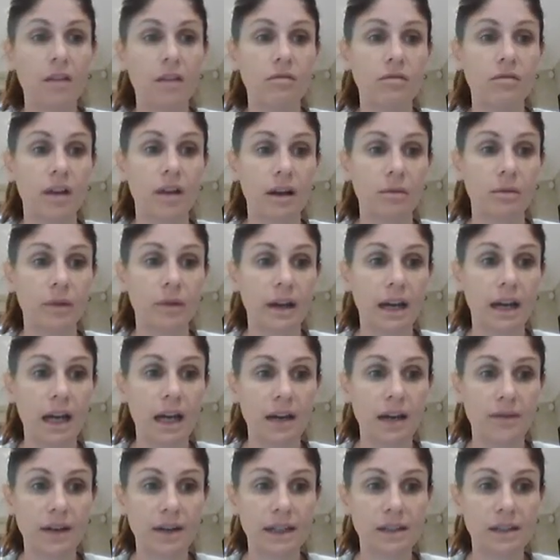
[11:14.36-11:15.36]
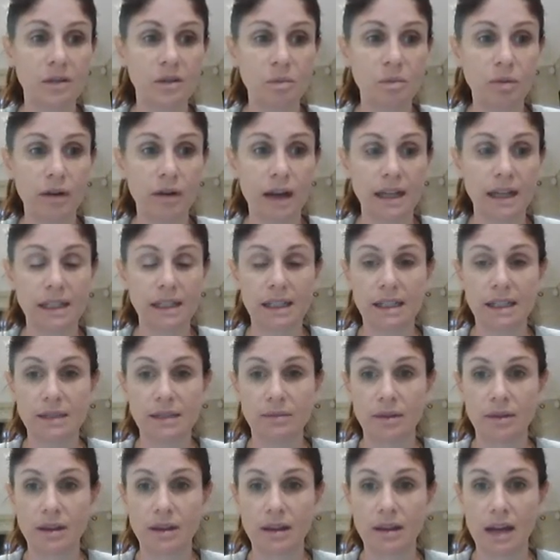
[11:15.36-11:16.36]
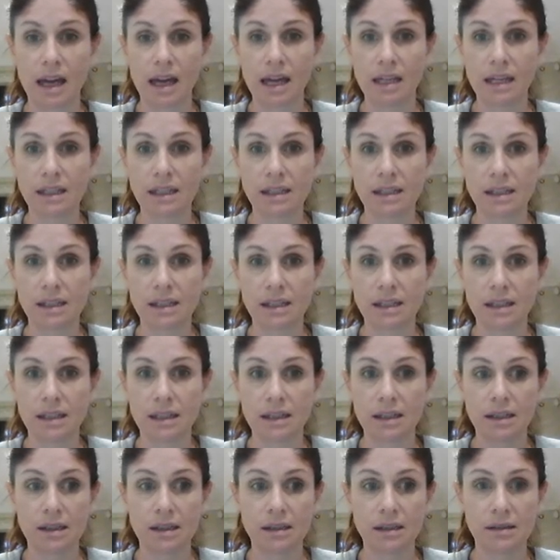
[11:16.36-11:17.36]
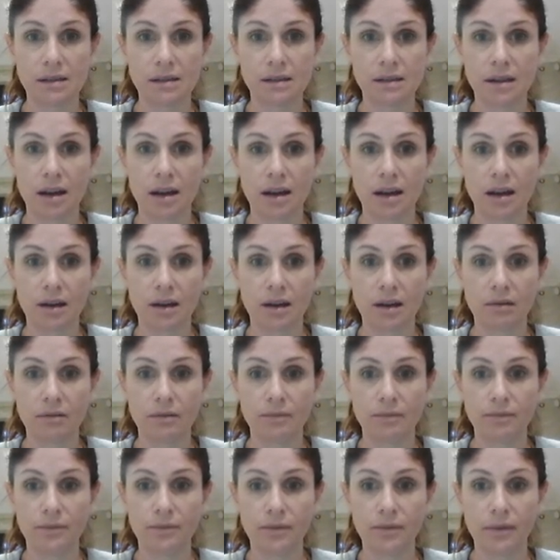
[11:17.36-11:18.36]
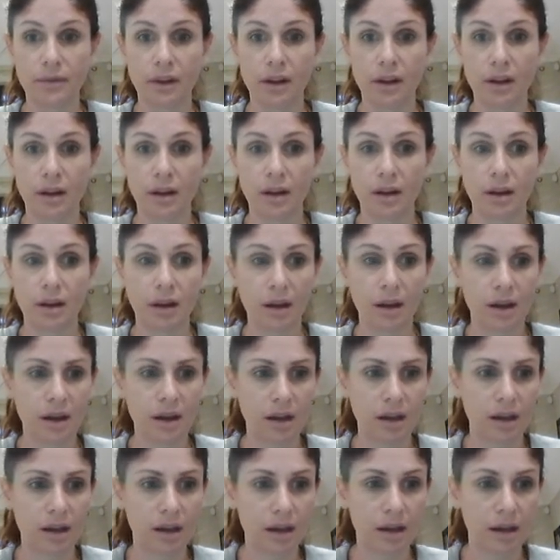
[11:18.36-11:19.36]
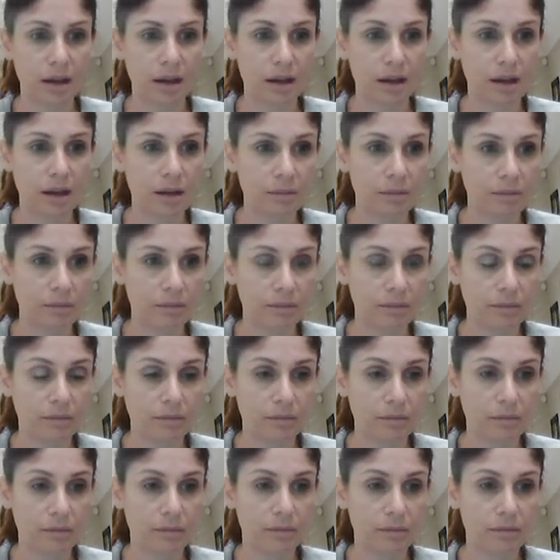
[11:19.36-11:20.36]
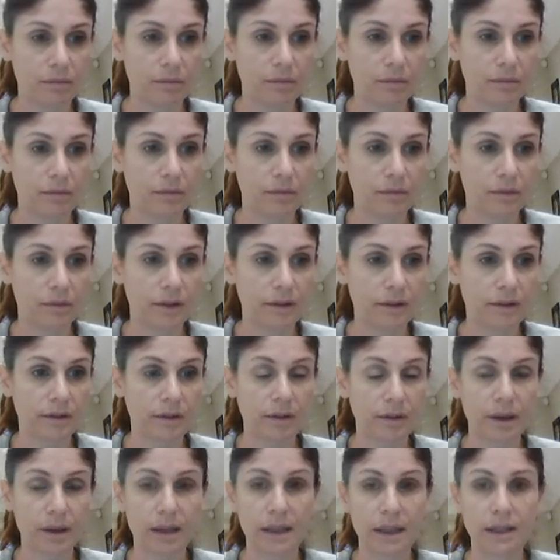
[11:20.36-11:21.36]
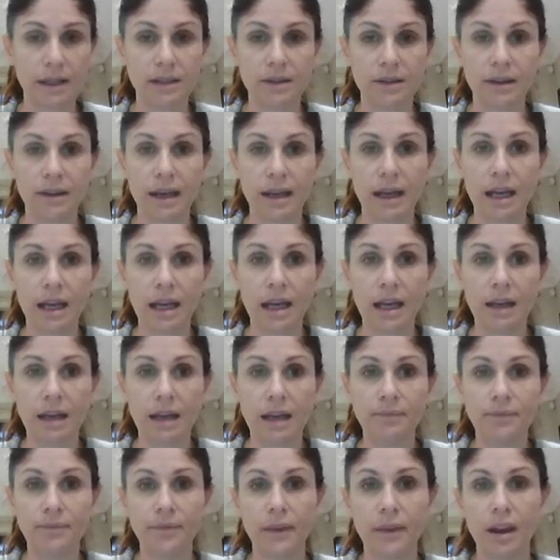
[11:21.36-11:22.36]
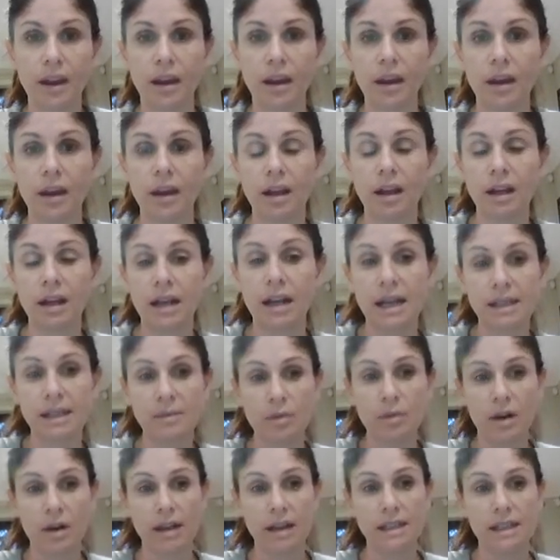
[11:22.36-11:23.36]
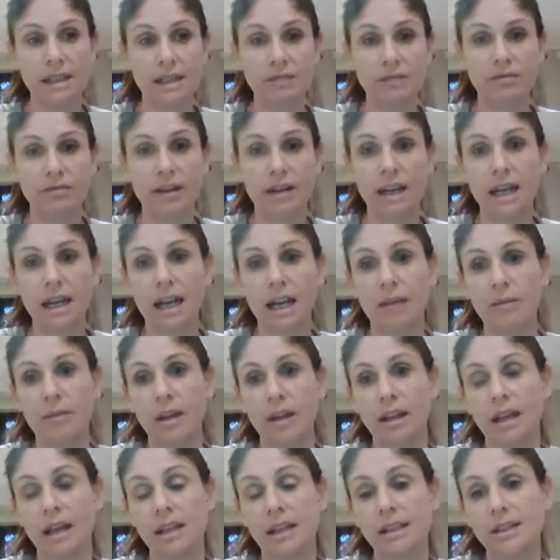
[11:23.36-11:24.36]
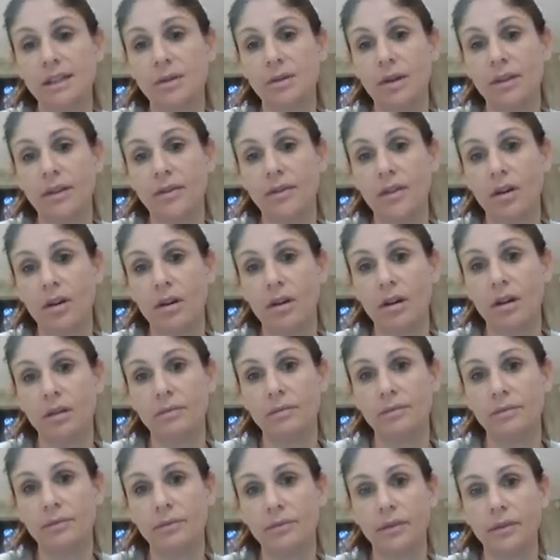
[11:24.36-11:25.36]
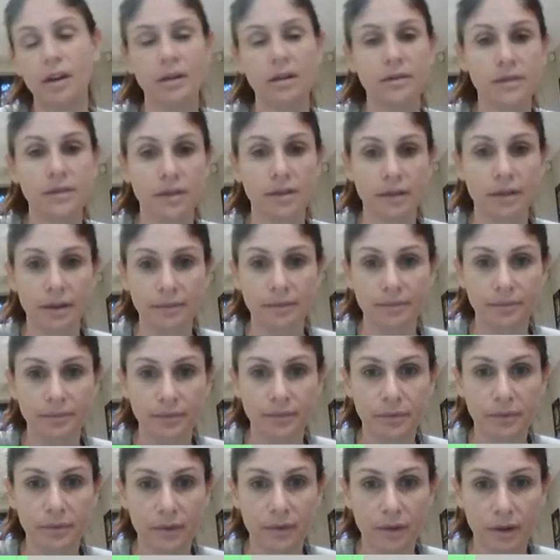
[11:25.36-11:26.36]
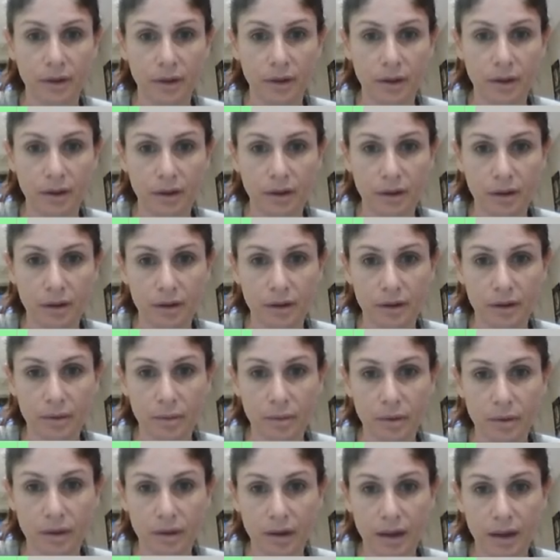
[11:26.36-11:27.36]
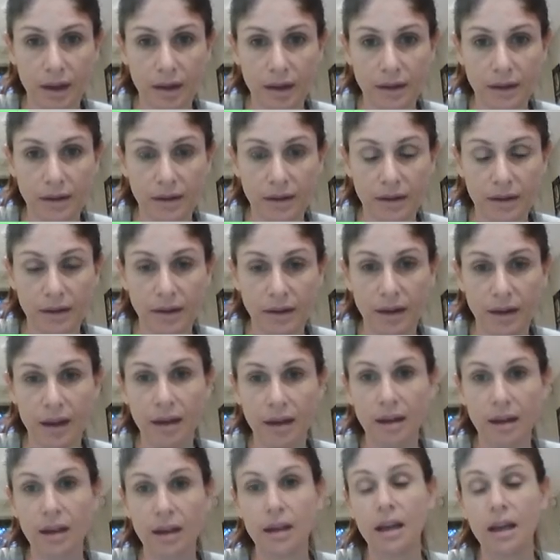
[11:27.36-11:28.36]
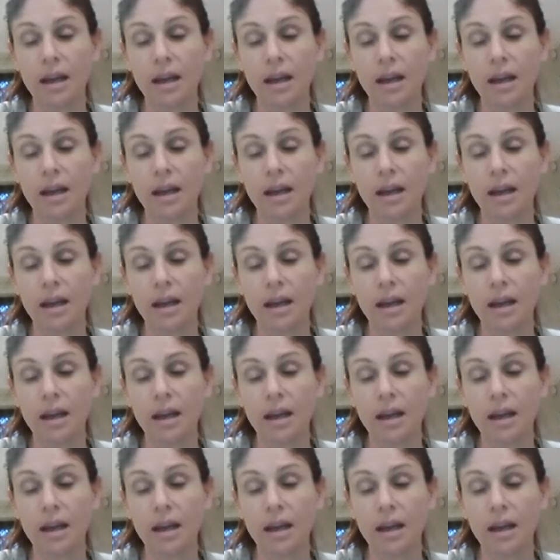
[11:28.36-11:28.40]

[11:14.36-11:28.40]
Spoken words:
right, we're going to have a little practice with that. So let's quickly do it here. Let's practice renaming then. So I've got, oh sorry, let's add sign there.